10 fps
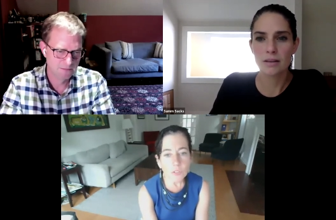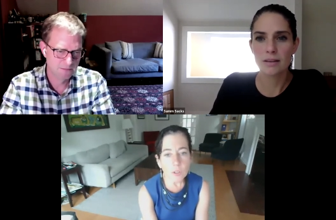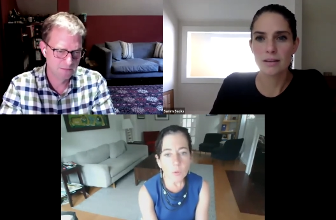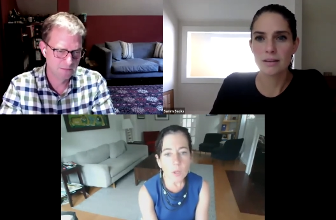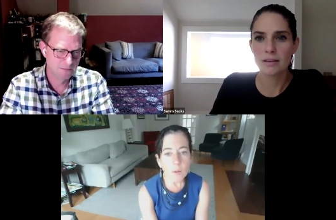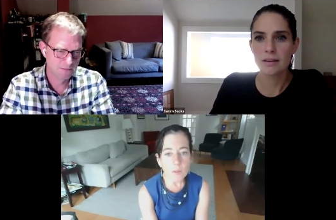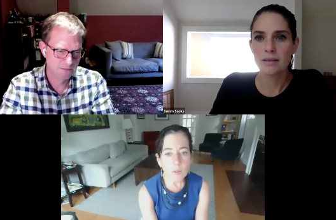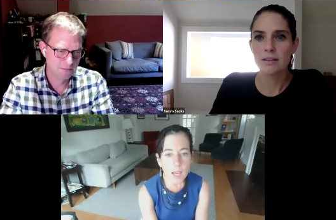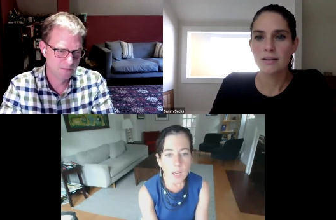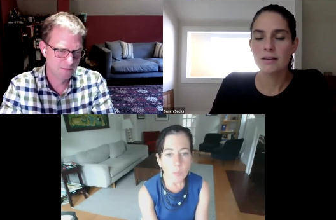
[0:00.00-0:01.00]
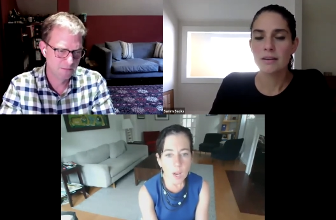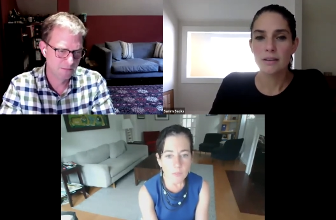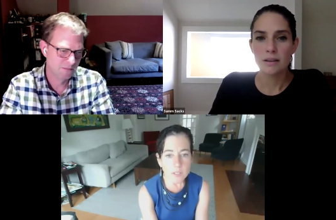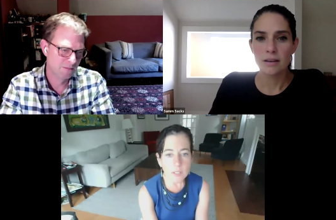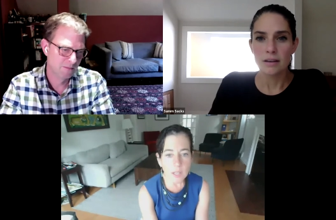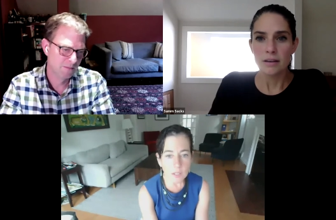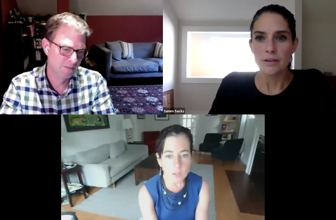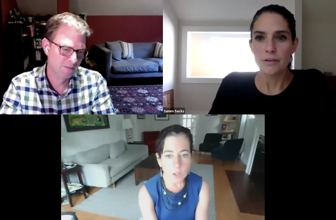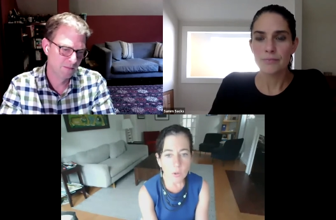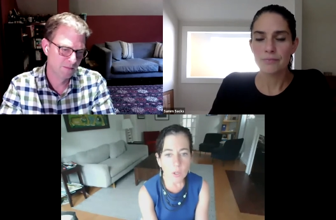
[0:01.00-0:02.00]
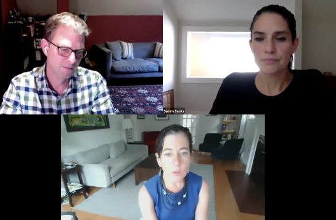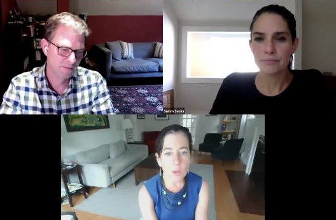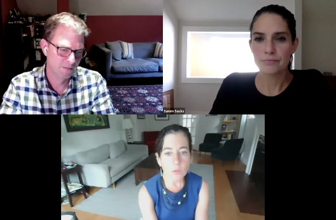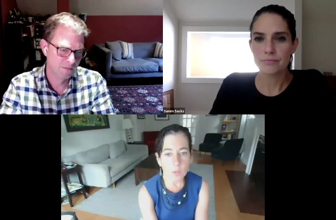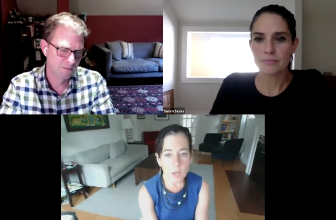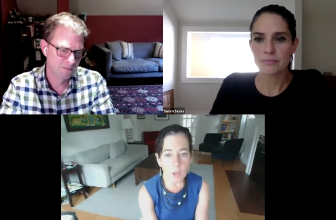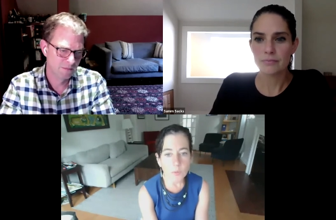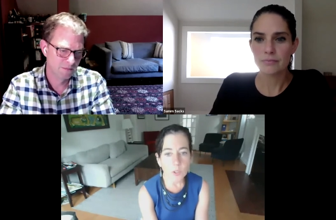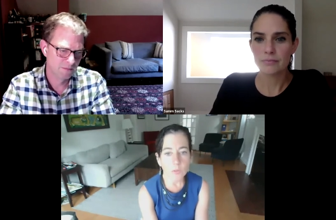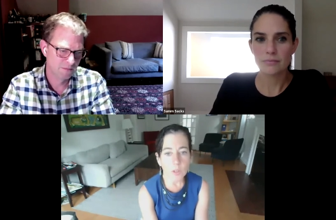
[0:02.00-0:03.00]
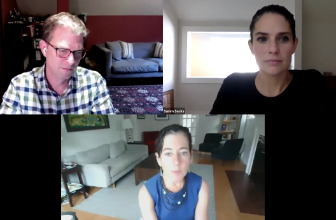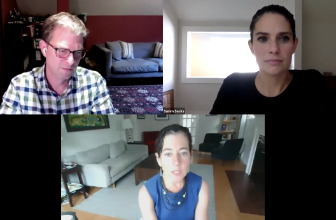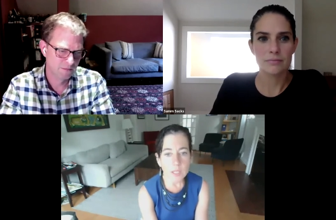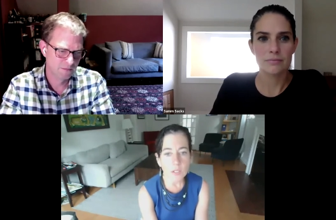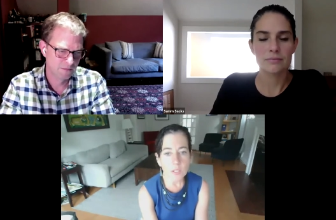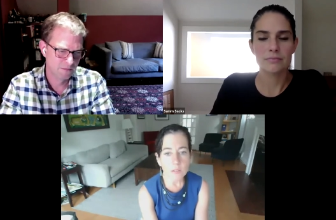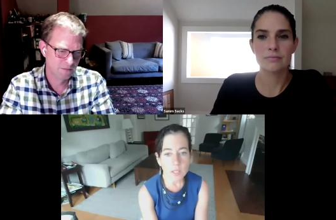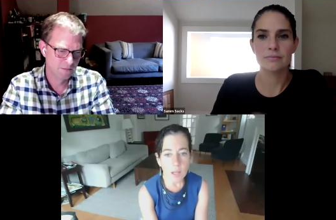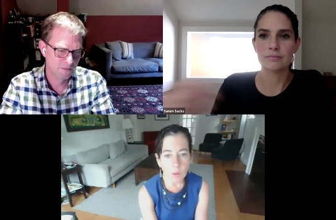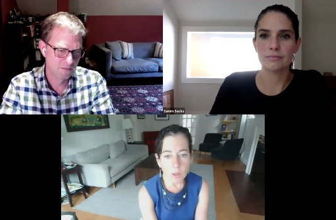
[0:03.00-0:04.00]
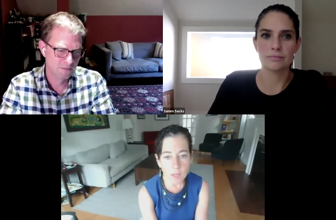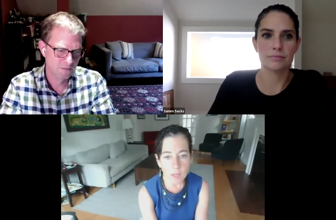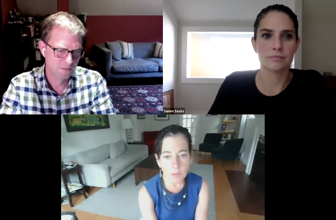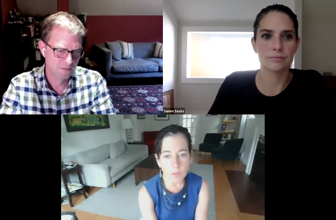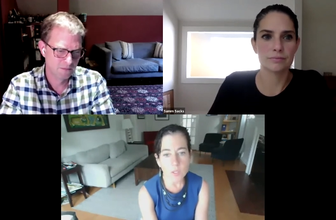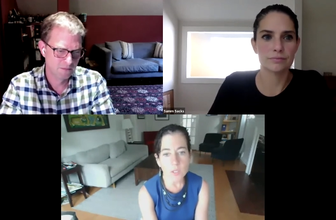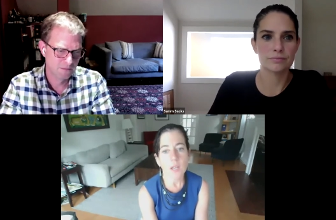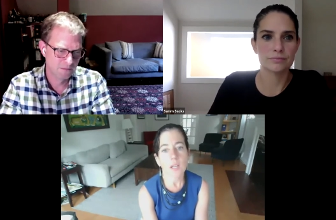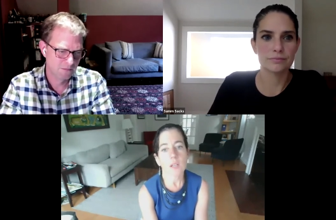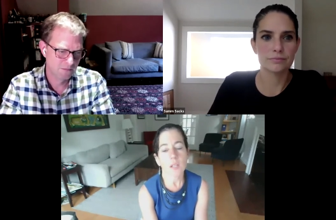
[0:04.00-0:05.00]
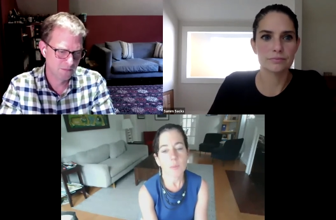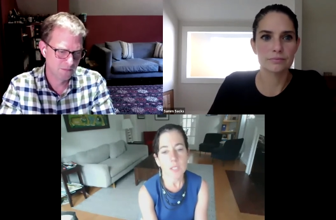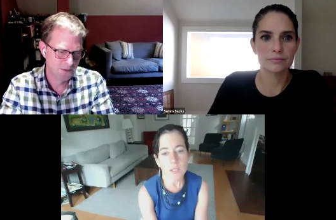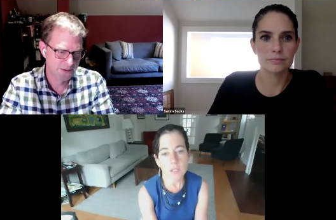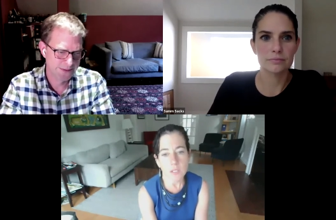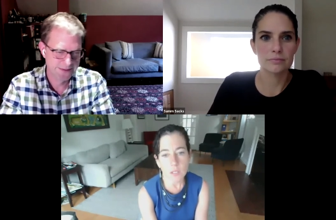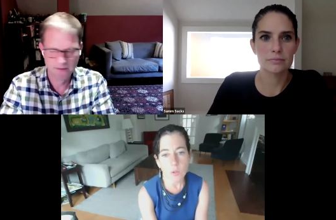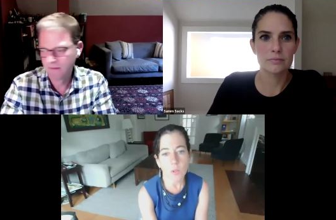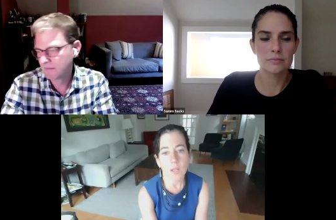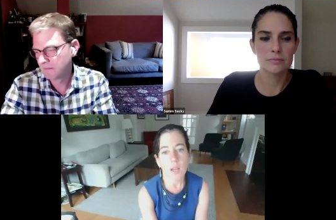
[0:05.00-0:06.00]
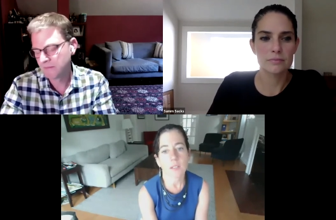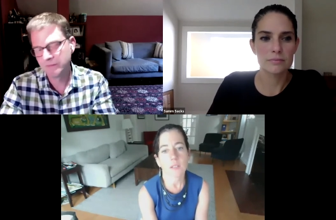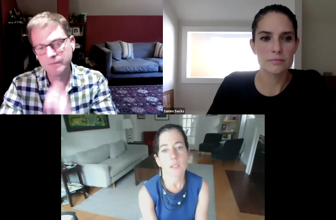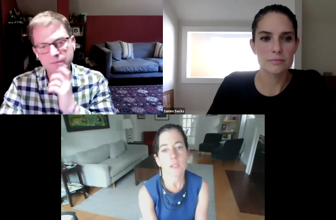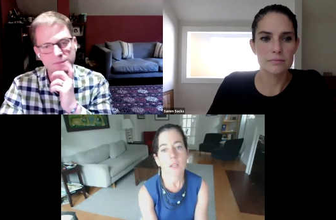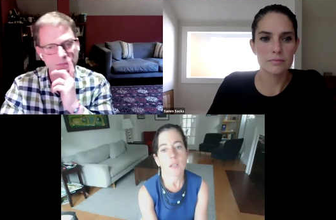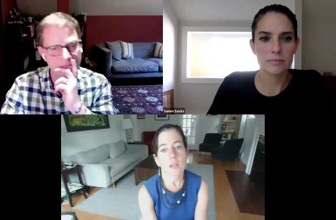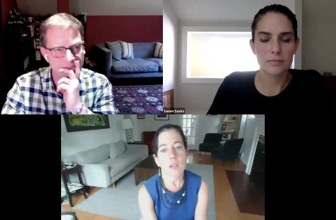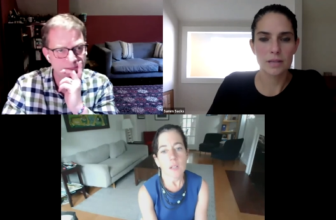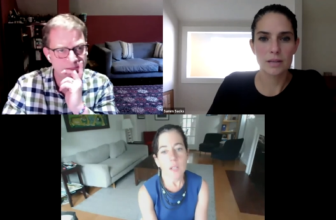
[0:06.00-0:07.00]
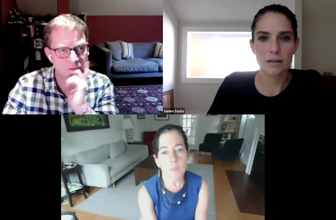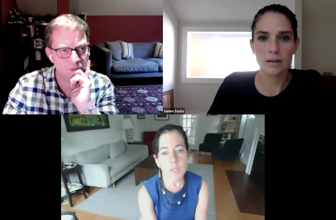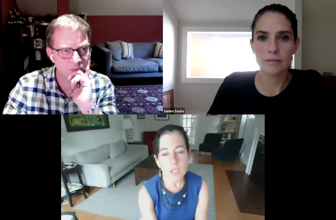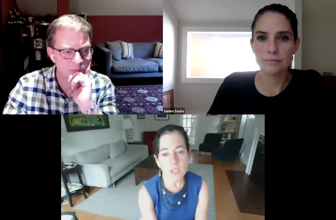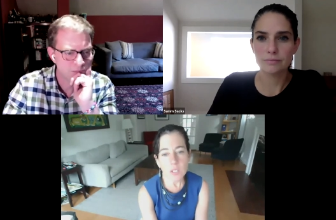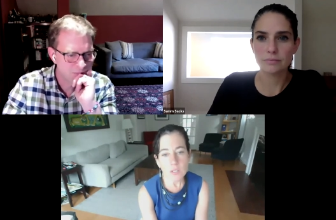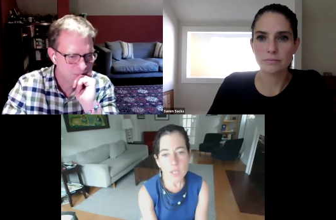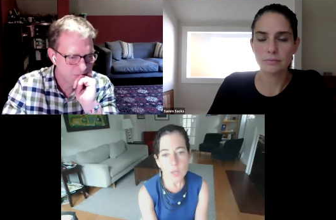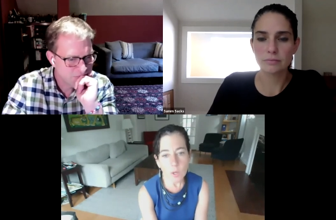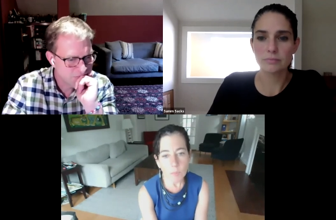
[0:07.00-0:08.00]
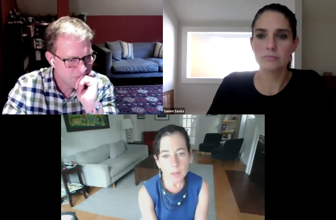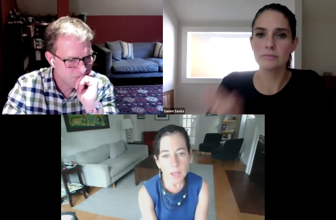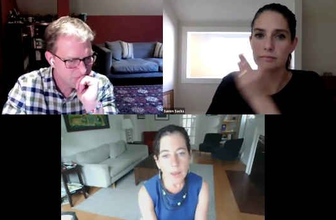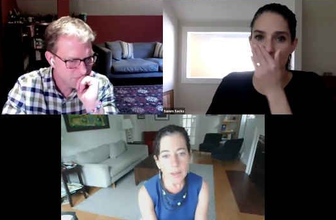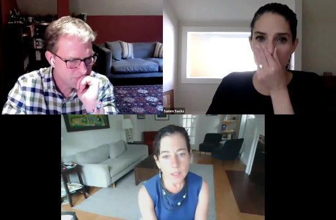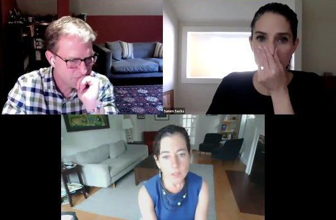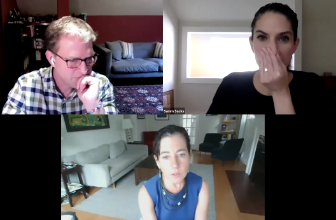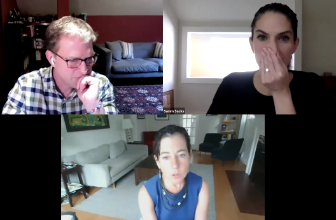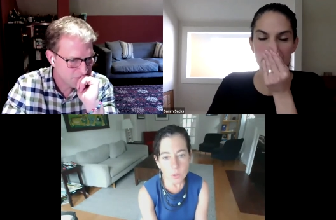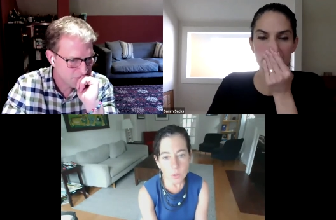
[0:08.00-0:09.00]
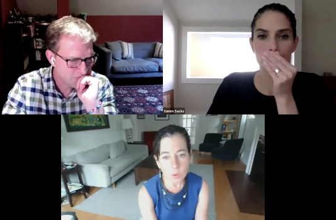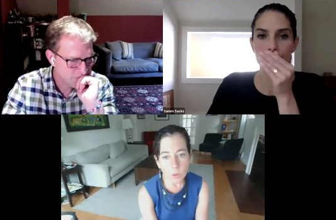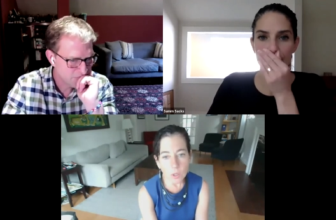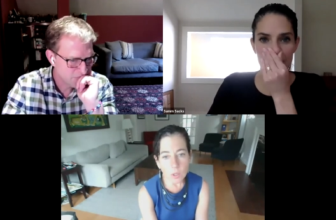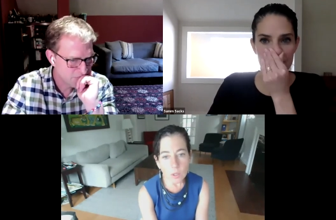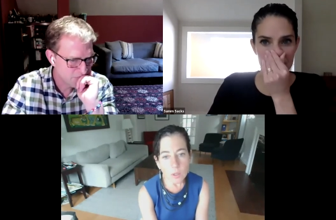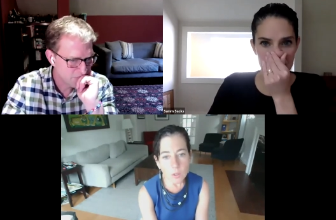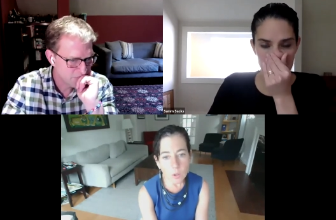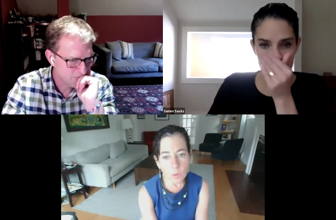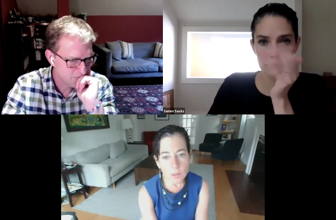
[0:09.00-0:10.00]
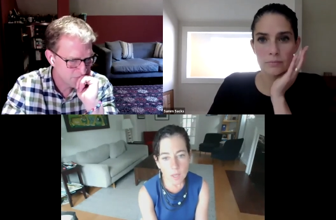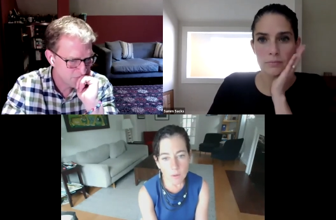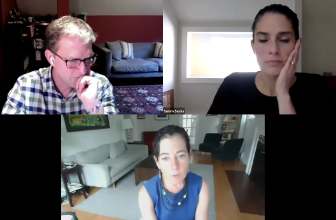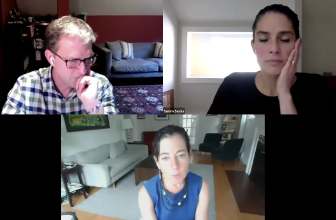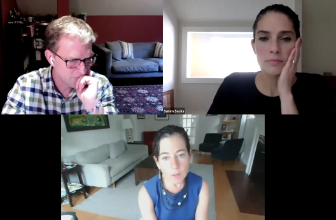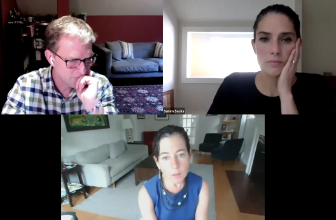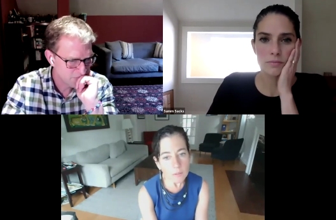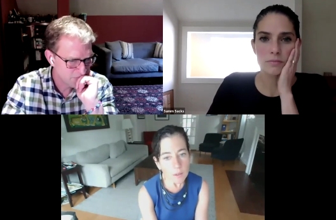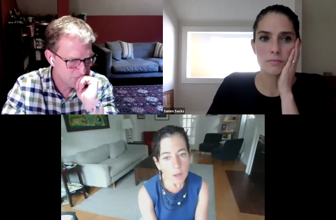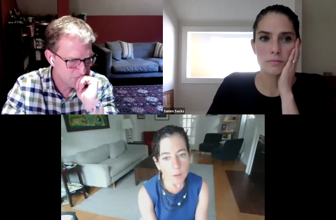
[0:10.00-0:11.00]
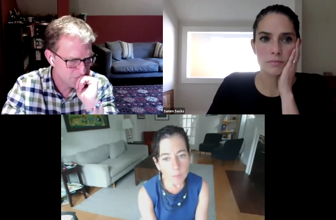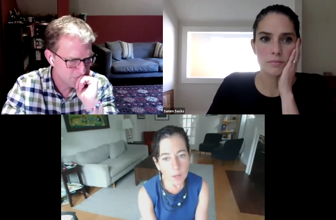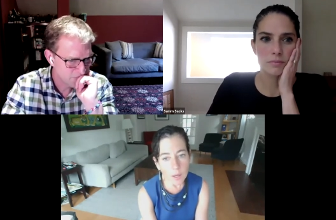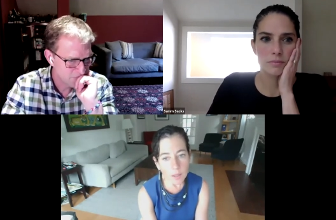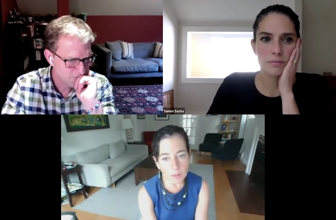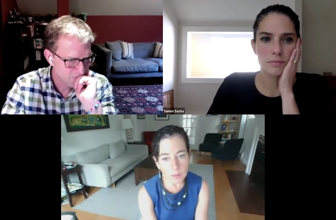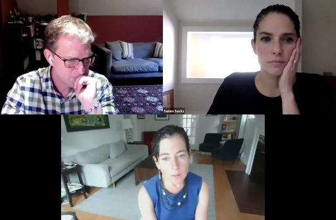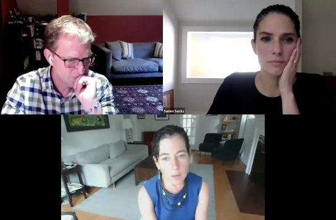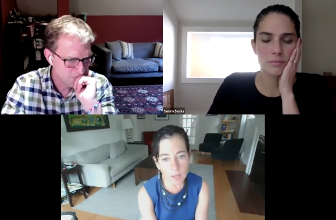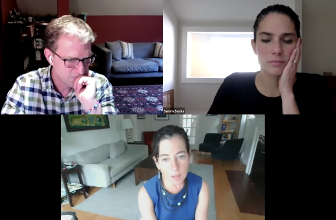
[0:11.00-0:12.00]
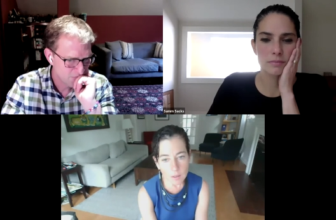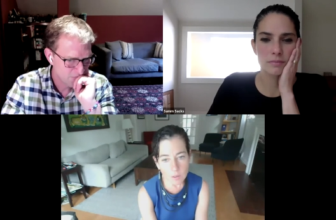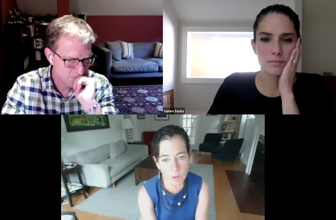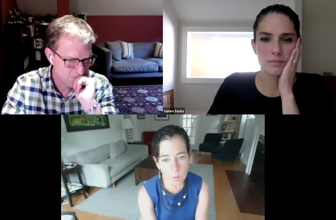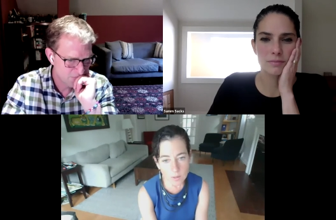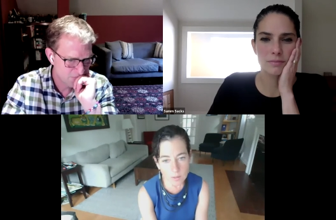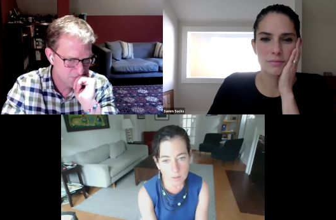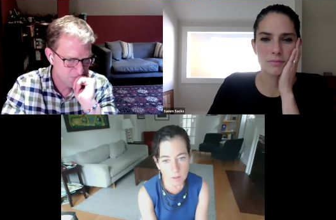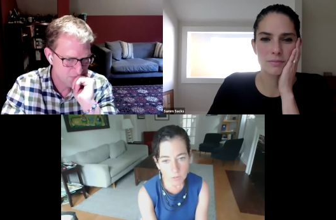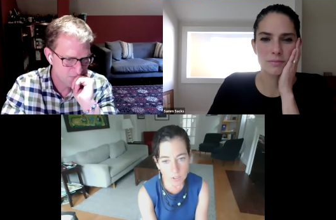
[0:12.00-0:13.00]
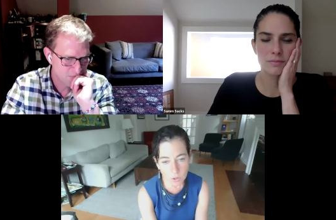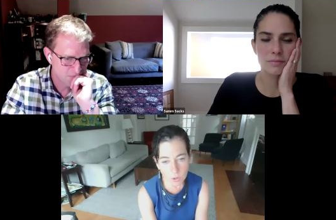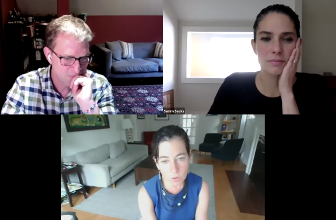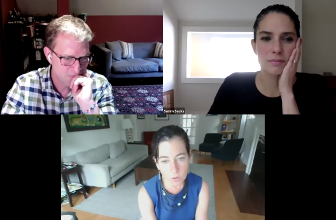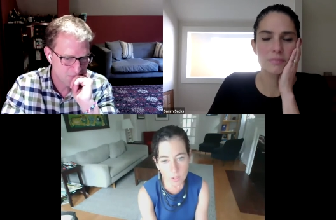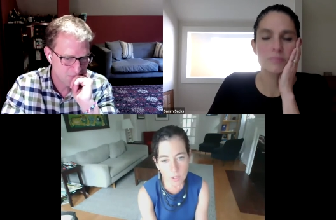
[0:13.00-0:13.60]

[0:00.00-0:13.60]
Speaker 1: know, data privacy, data security laws would help. So limitations on how long data is retained, limitations on who can access it, limitations that would apply to the US government um, and, and US officials.